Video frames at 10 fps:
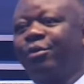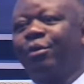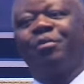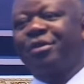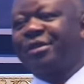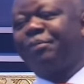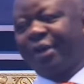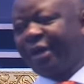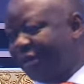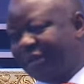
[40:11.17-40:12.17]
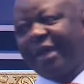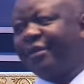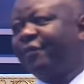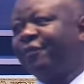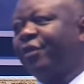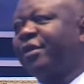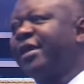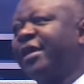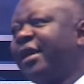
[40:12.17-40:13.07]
When we start praying, stand in front here.